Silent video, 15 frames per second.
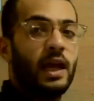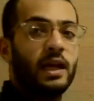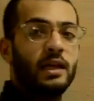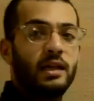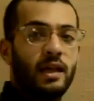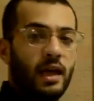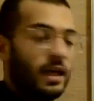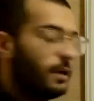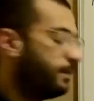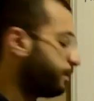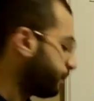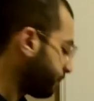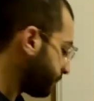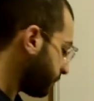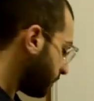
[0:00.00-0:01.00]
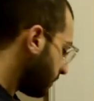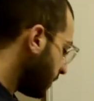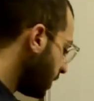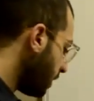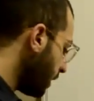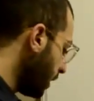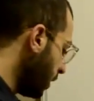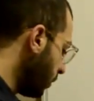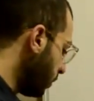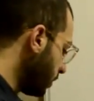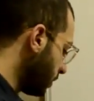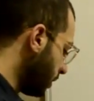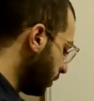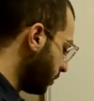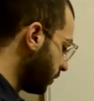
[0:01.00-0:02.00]
and then it
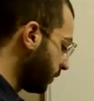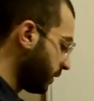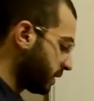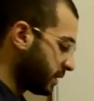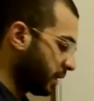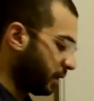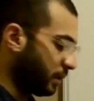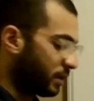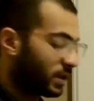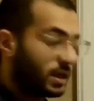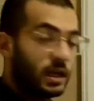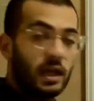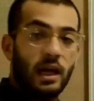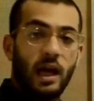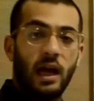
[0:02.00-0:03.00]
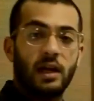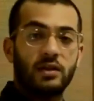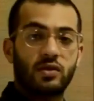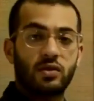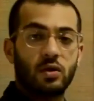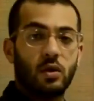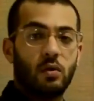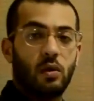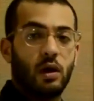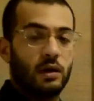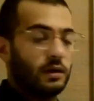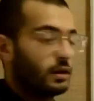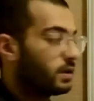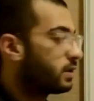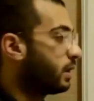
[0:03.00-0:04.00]
will go to the cells and so
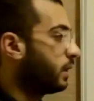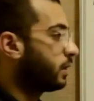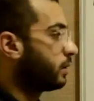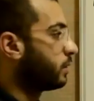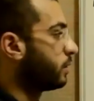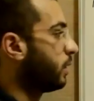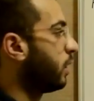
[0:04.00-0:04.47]
on. The cycle